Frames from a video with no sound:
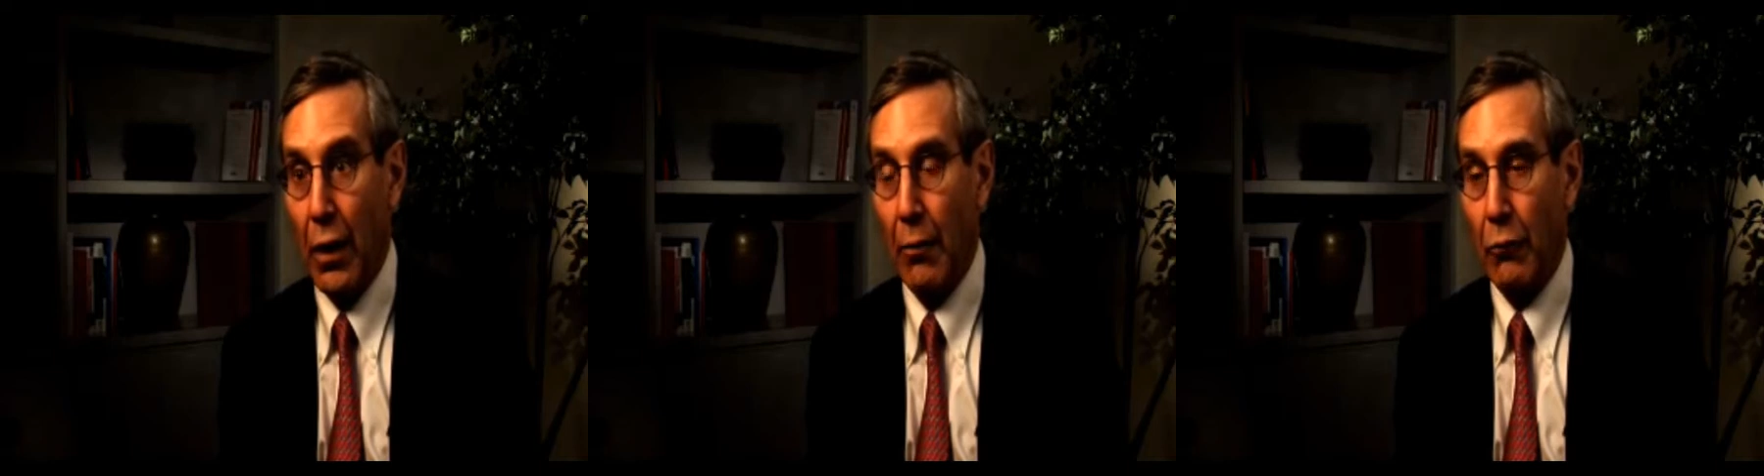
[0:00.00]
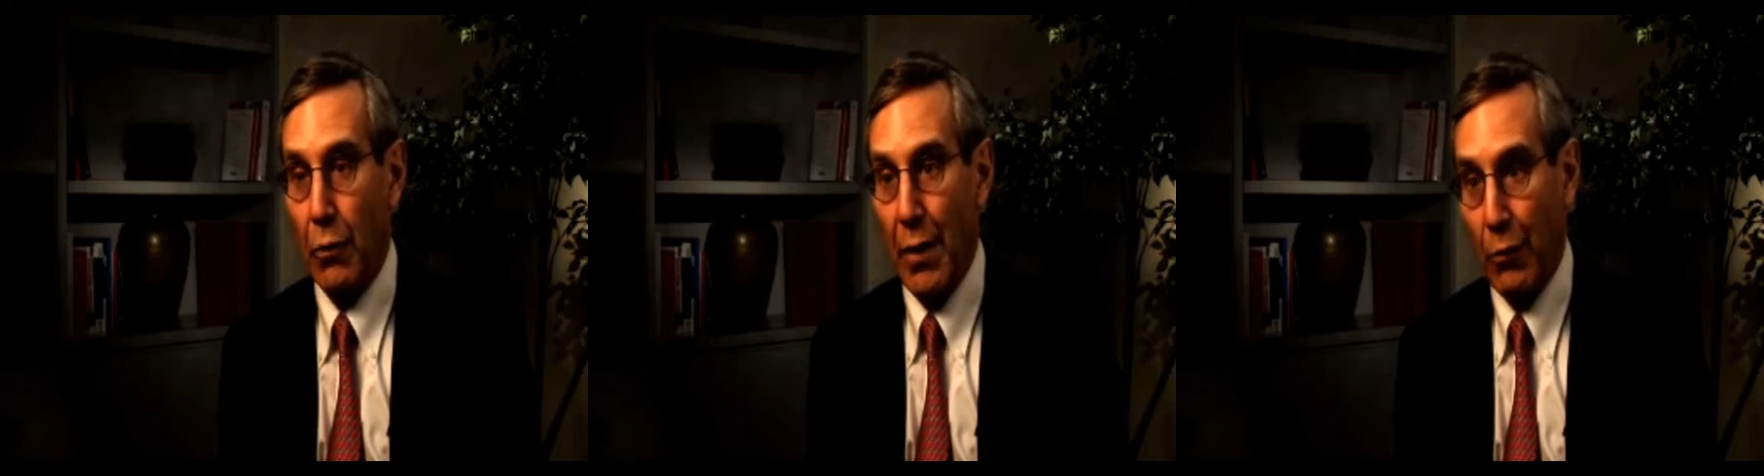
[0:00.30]
Um,
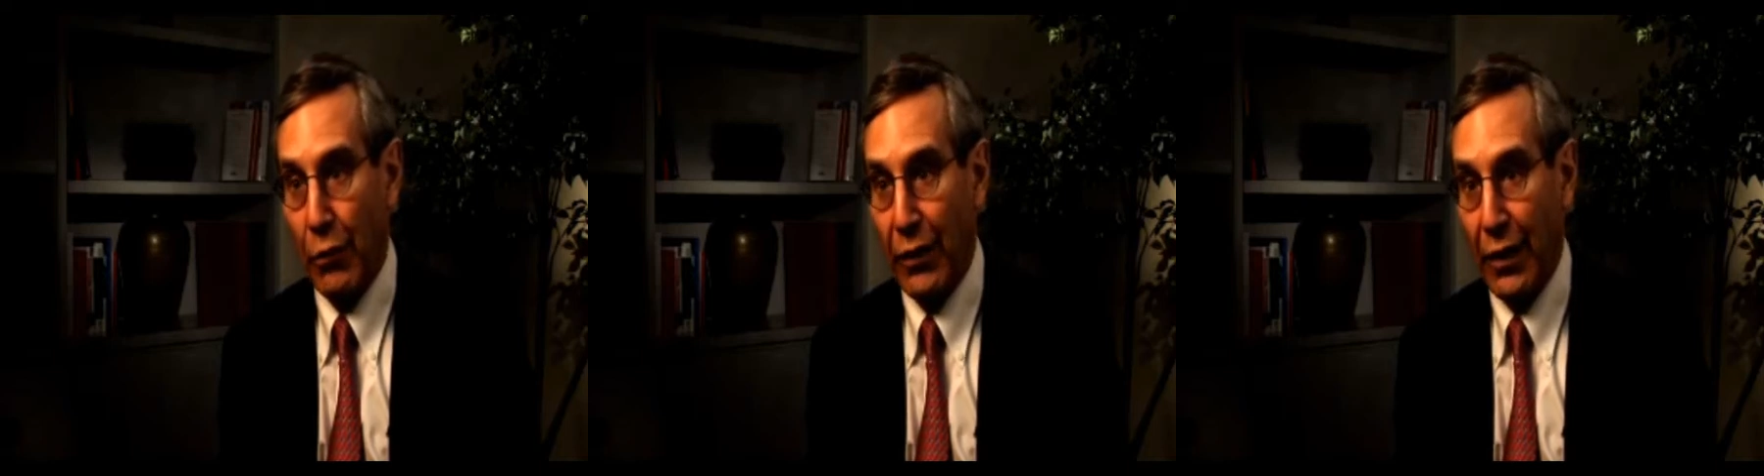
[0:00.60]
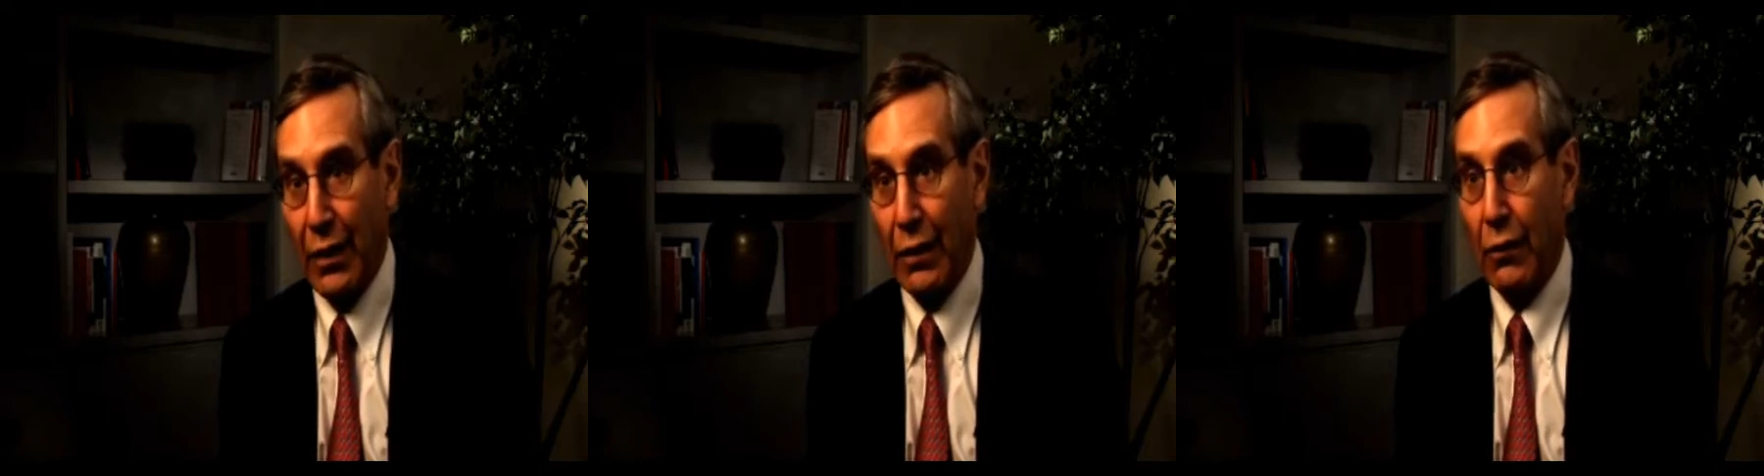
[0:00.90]
remember
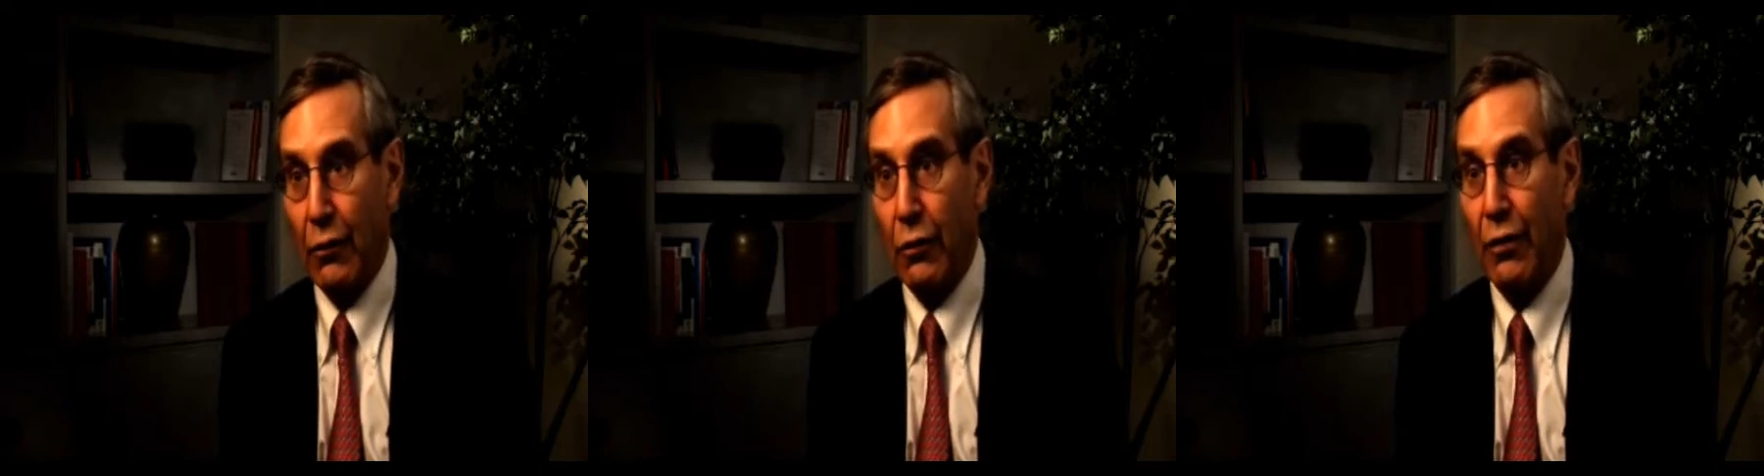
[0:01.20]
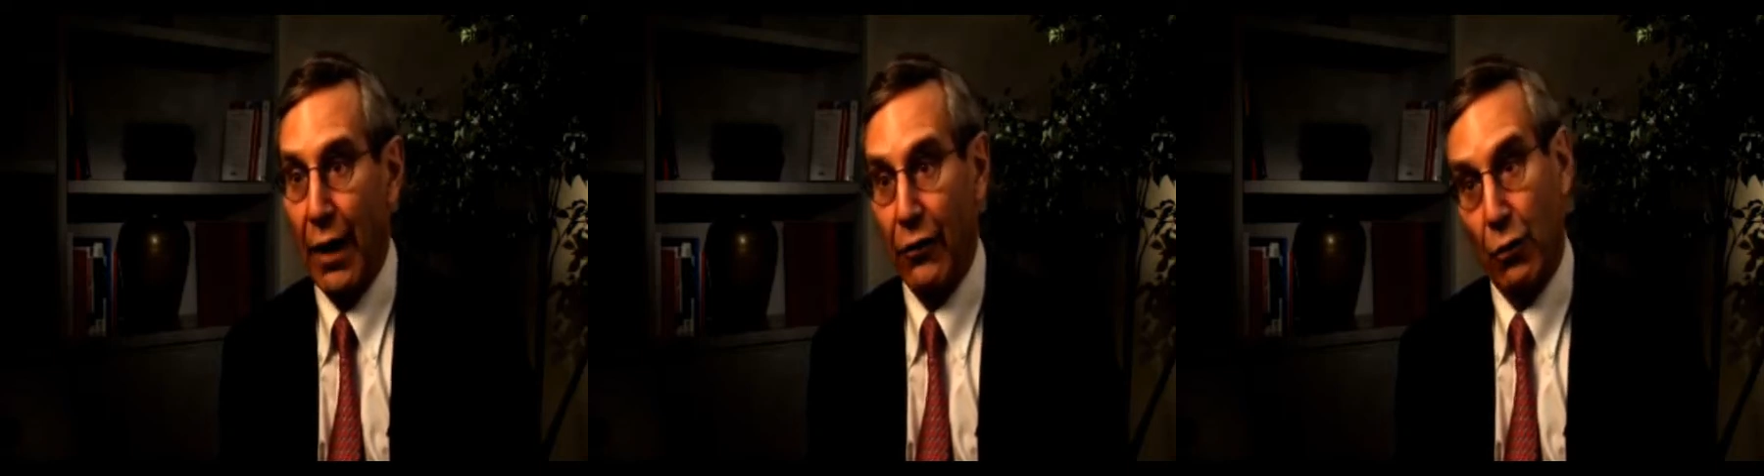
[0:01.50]
that in
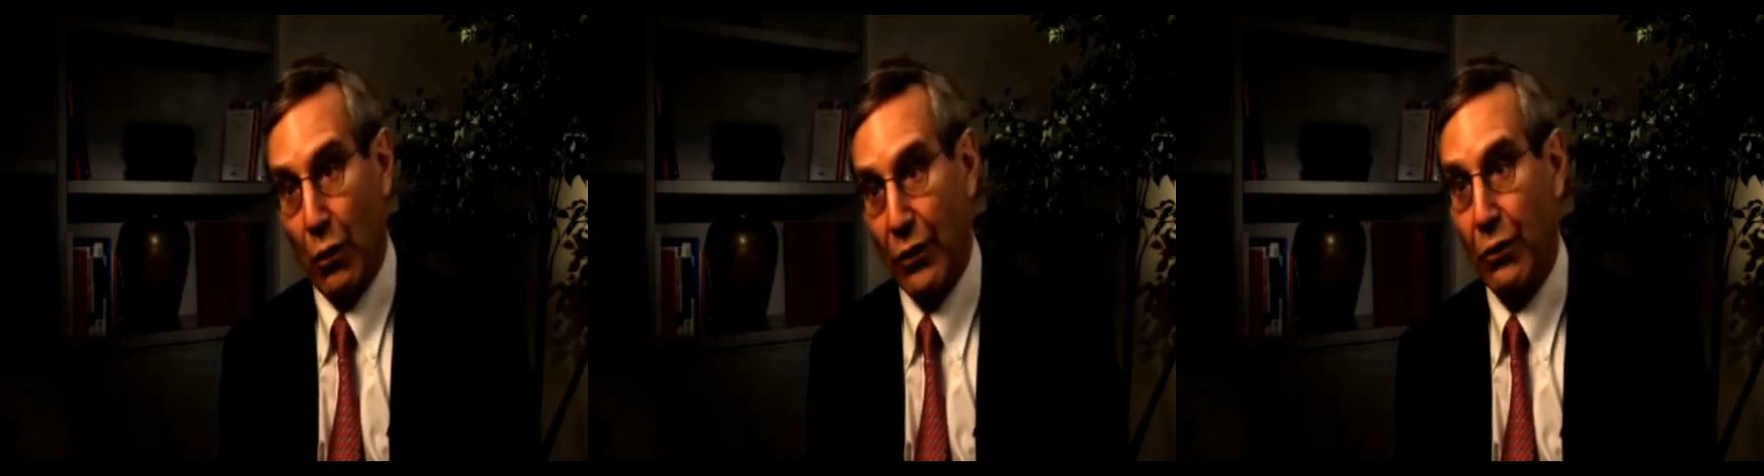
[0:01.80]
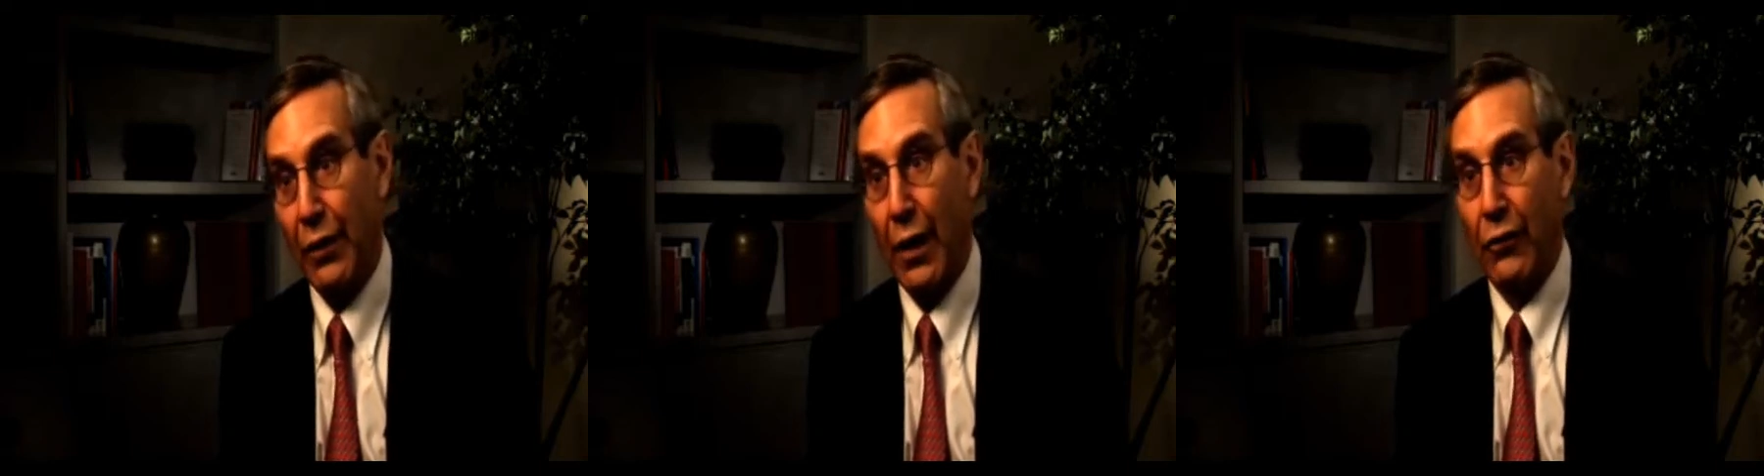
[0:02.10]
2001,
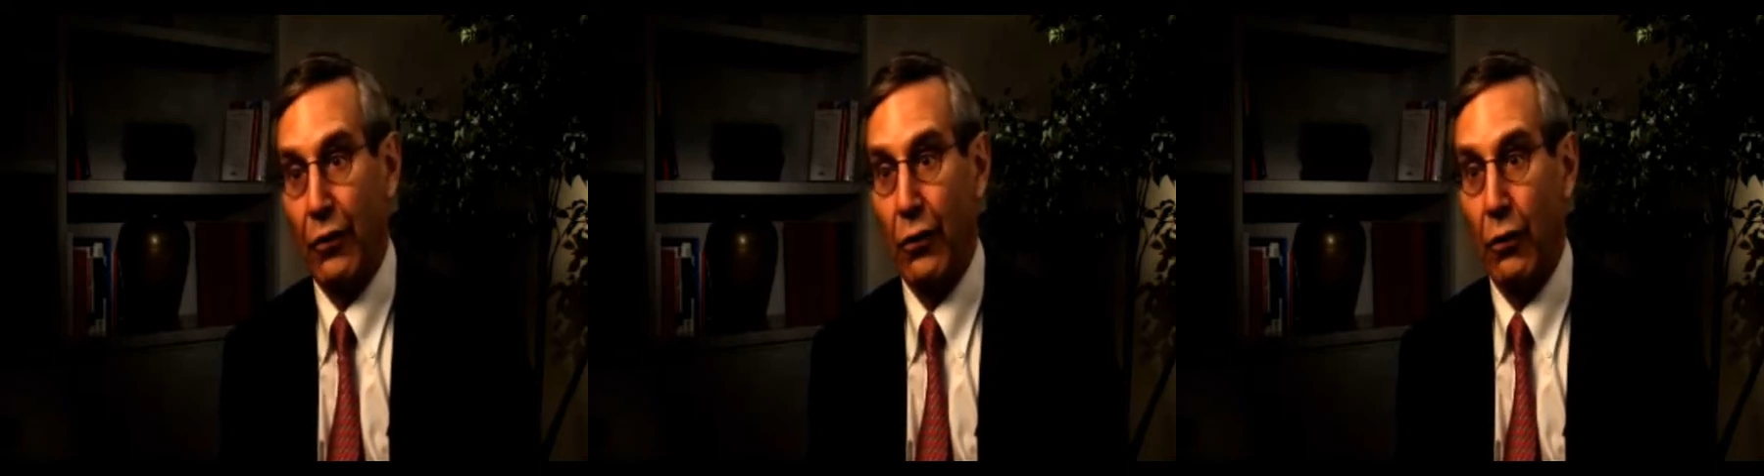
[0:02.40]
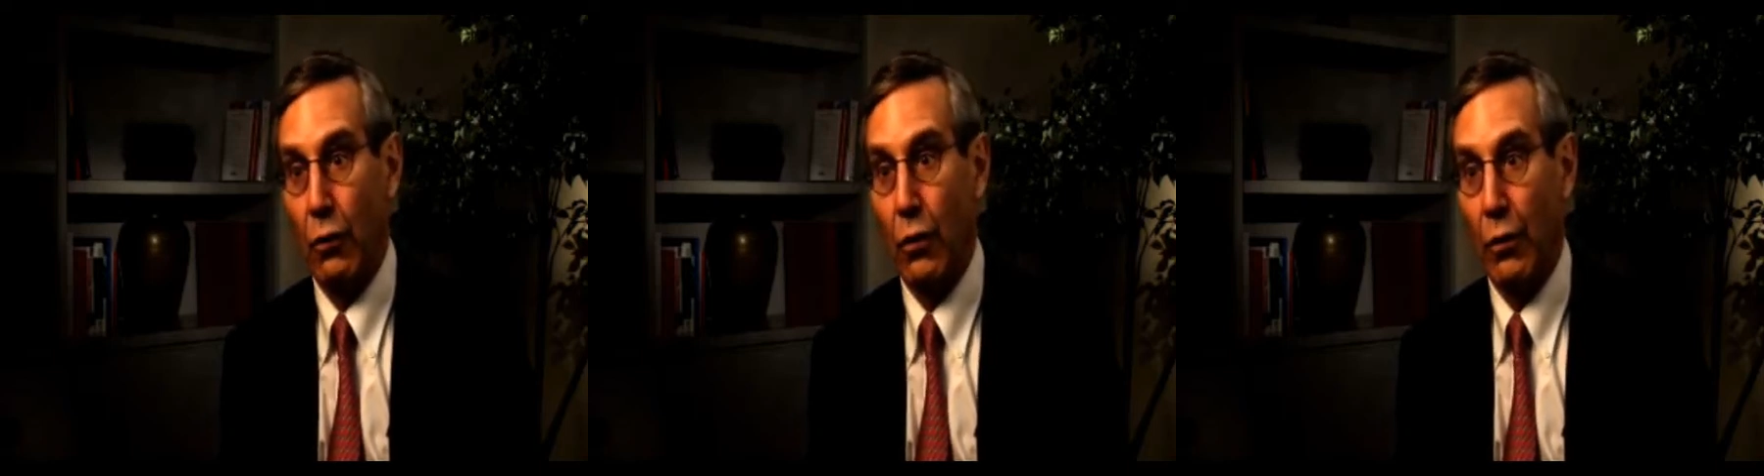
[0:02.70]
2002,